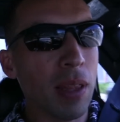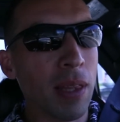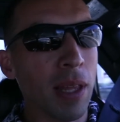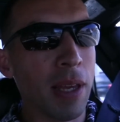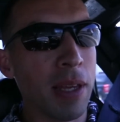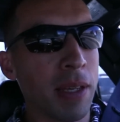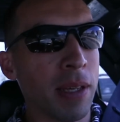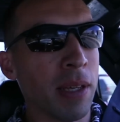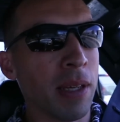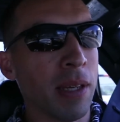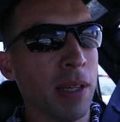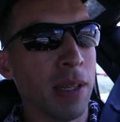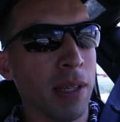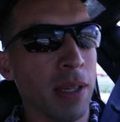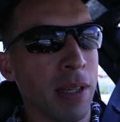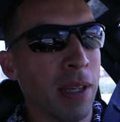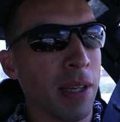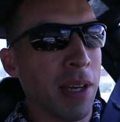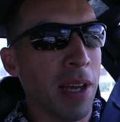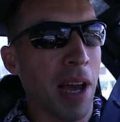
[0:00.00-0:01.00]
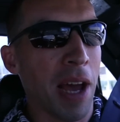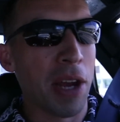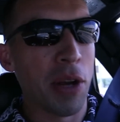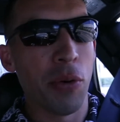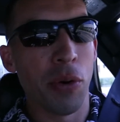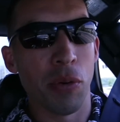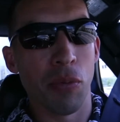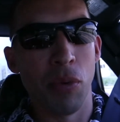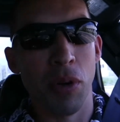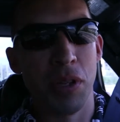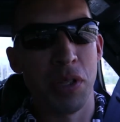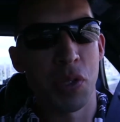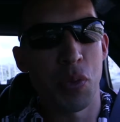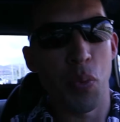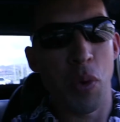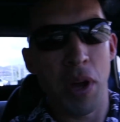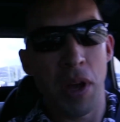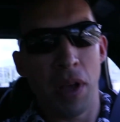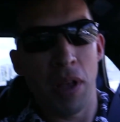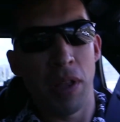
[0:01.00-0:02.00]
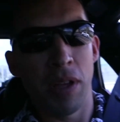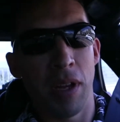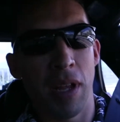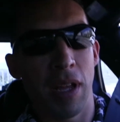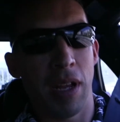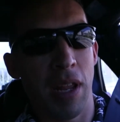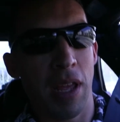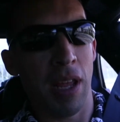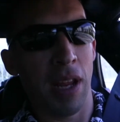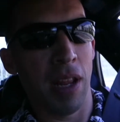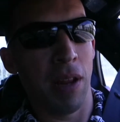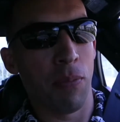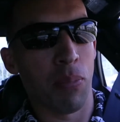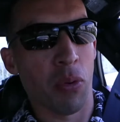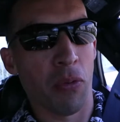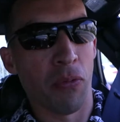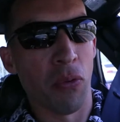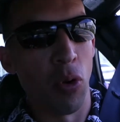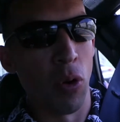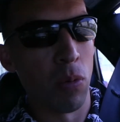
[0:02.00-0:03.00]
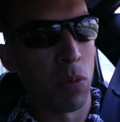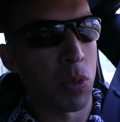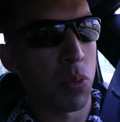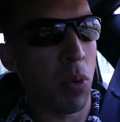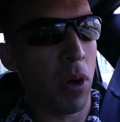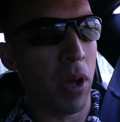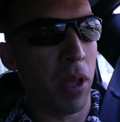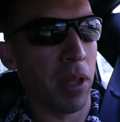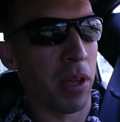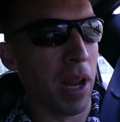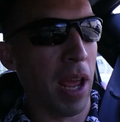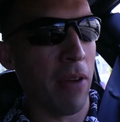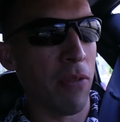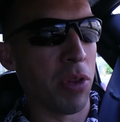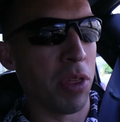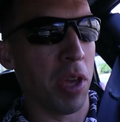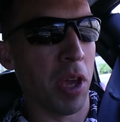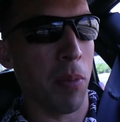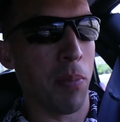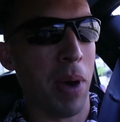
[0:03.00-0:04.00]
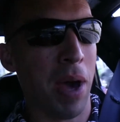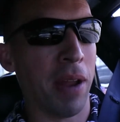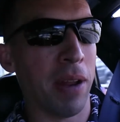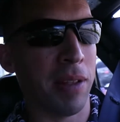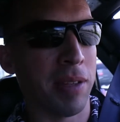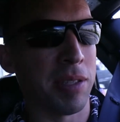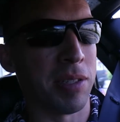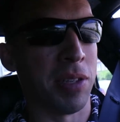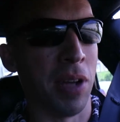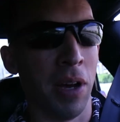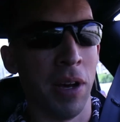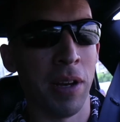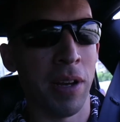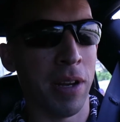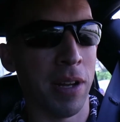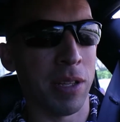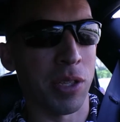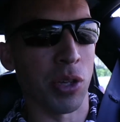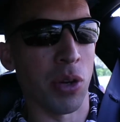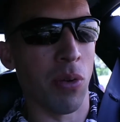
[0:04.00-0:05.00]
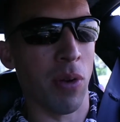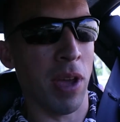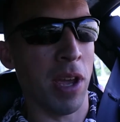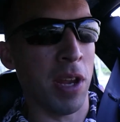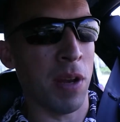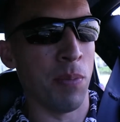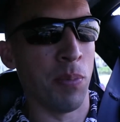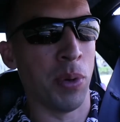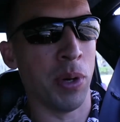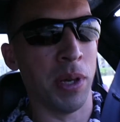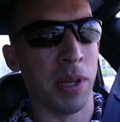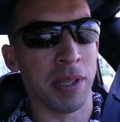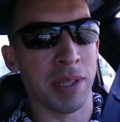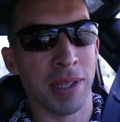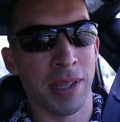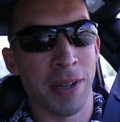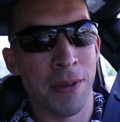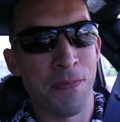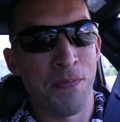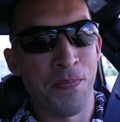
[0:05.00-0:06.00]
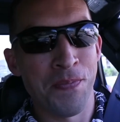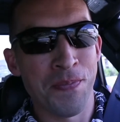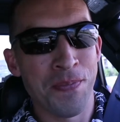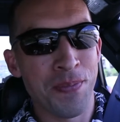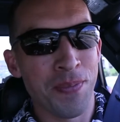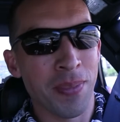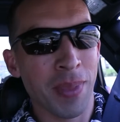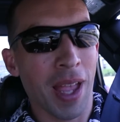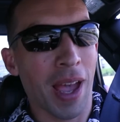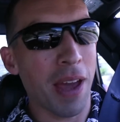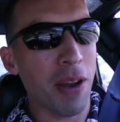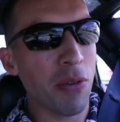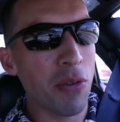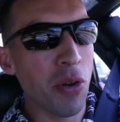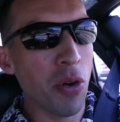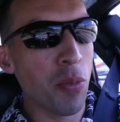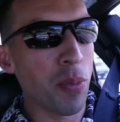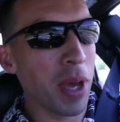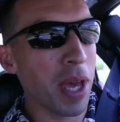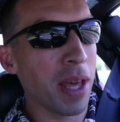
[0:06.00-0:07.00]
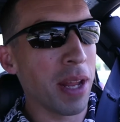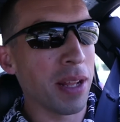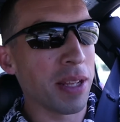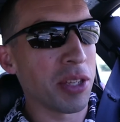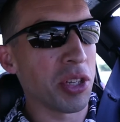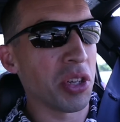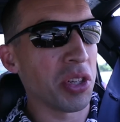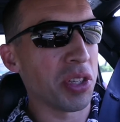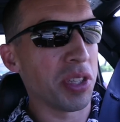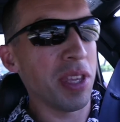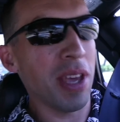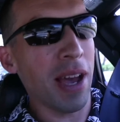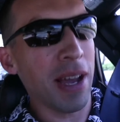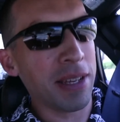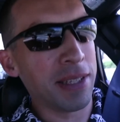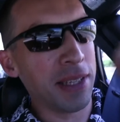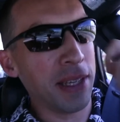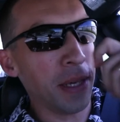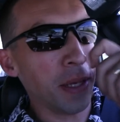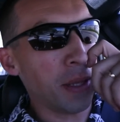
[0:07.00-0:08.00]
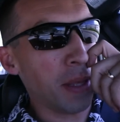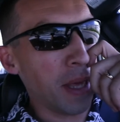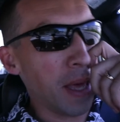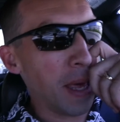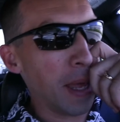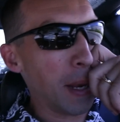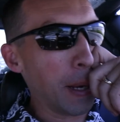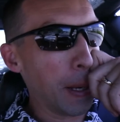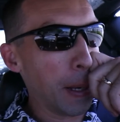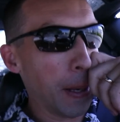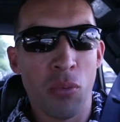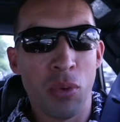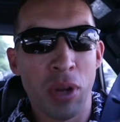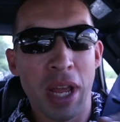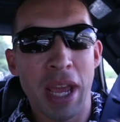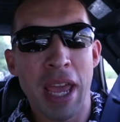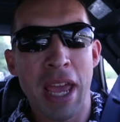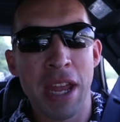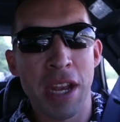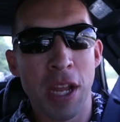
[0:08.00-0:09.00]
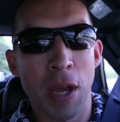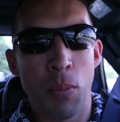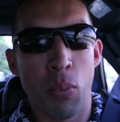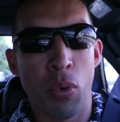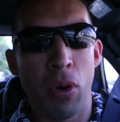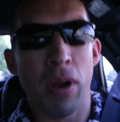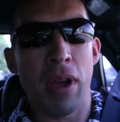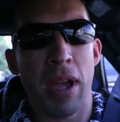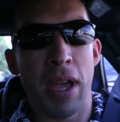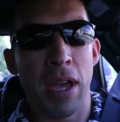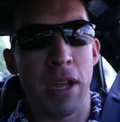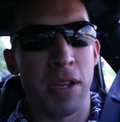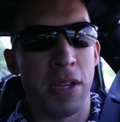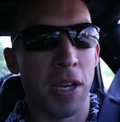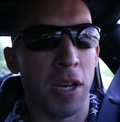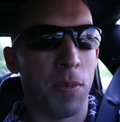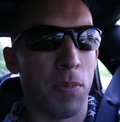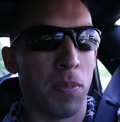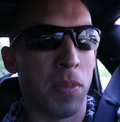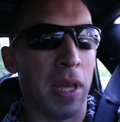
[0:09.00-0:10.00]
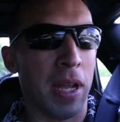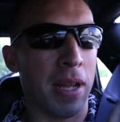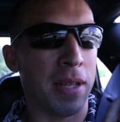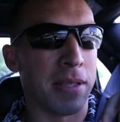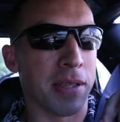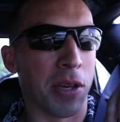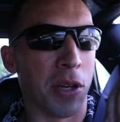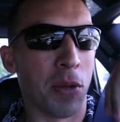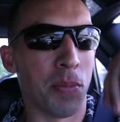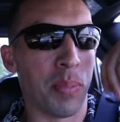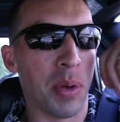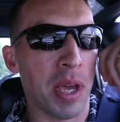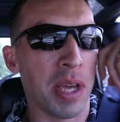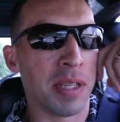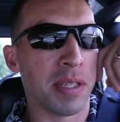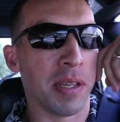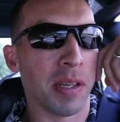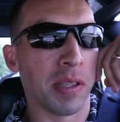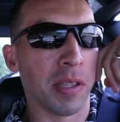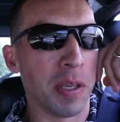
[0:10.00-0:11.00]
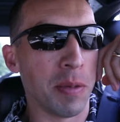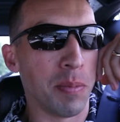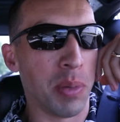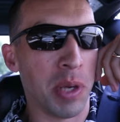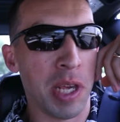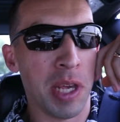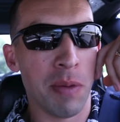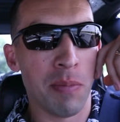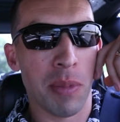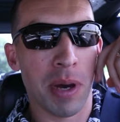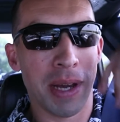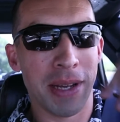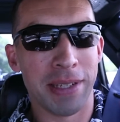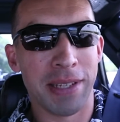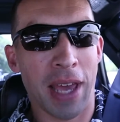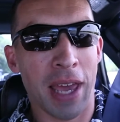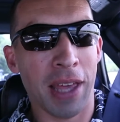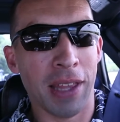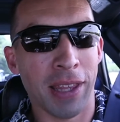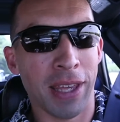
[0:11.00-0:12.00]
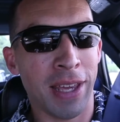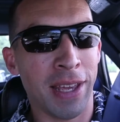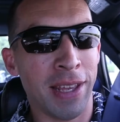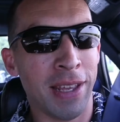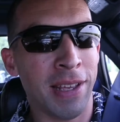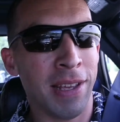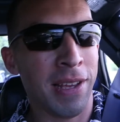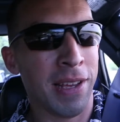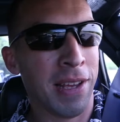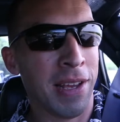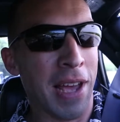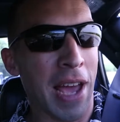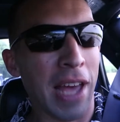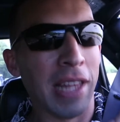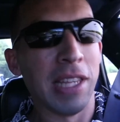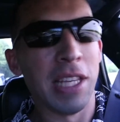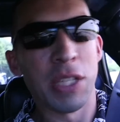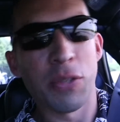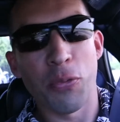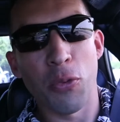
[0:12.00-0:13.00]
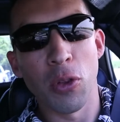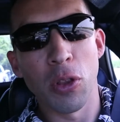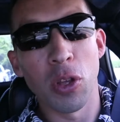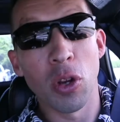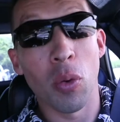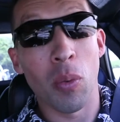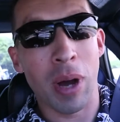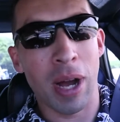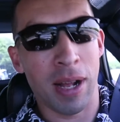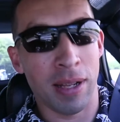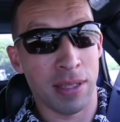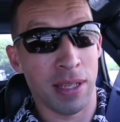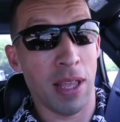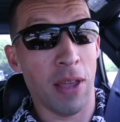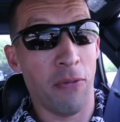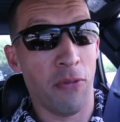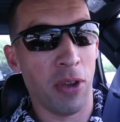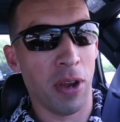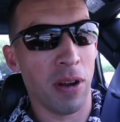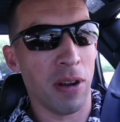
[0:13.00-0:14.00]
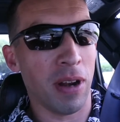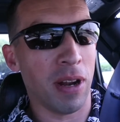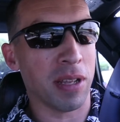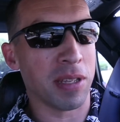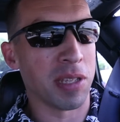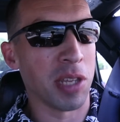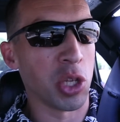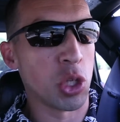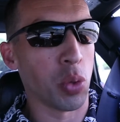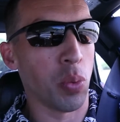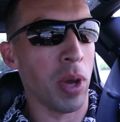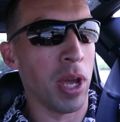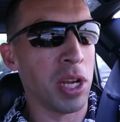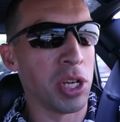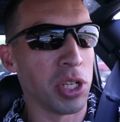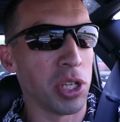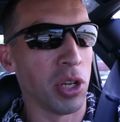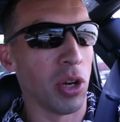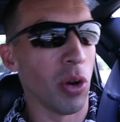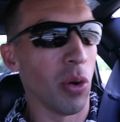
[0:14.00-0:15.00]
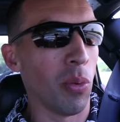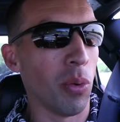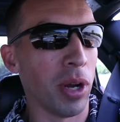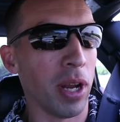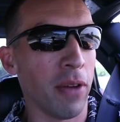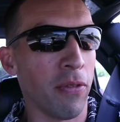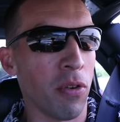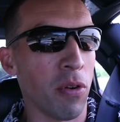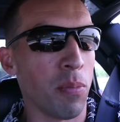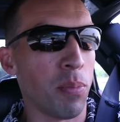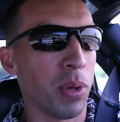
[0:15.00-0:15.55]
Like, I know it runs well and it performs well and everything about it's done and it's great, but I don't know, man. It's just the idea that when I end up where I end up, that it's gonna basically be my daily, at least for a little while, till I figure out a situation or whatever.